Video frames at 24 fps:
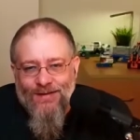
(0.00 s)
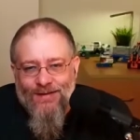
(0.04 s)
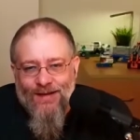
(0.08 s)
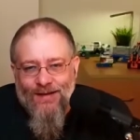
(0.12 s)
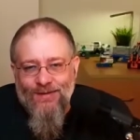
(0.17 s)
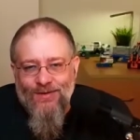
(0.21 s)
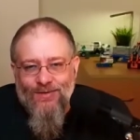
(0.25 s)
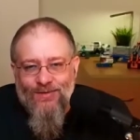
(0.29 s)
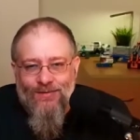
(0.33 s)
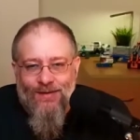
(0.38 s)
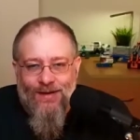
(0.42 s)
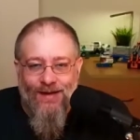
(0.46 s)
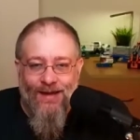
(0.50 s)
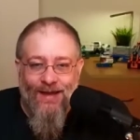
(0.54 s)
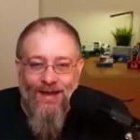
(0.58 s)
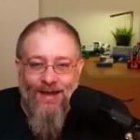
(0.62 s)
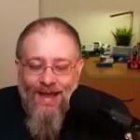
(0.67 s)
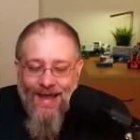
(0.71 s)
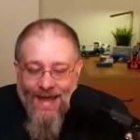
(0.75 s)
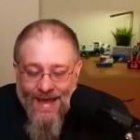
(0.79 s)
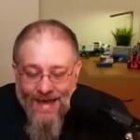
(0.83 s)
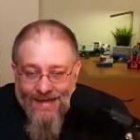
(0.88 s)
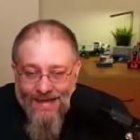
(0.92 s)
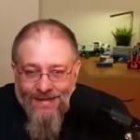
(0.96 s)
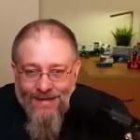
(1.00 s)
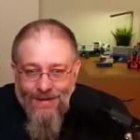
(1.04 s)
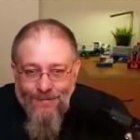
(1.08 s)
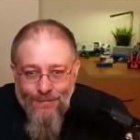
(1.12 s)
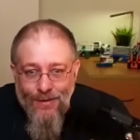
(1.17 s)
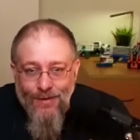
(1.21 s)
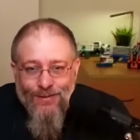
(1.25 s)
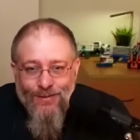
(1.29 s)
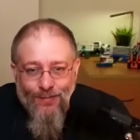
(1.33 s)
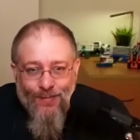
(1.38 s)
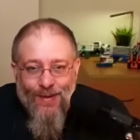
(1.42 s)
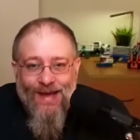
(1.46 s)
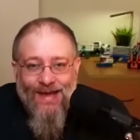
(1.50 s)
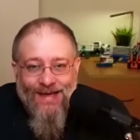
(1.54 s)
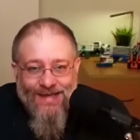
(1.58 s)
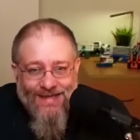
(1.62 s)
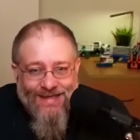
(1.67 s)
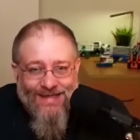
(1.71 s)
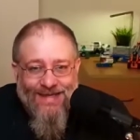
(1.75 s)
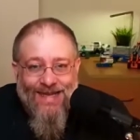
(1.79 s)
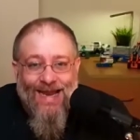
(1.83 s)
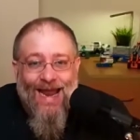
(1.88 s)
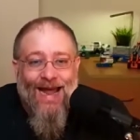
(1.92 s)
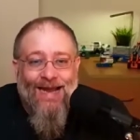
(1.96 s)
century, is a much bigger
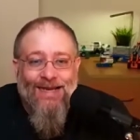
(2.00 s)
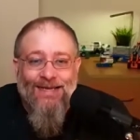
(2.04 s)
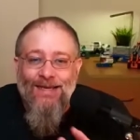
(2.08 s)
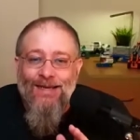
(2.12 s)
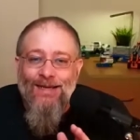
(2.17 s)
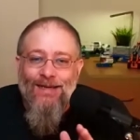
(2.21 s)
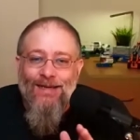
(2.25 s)
slat.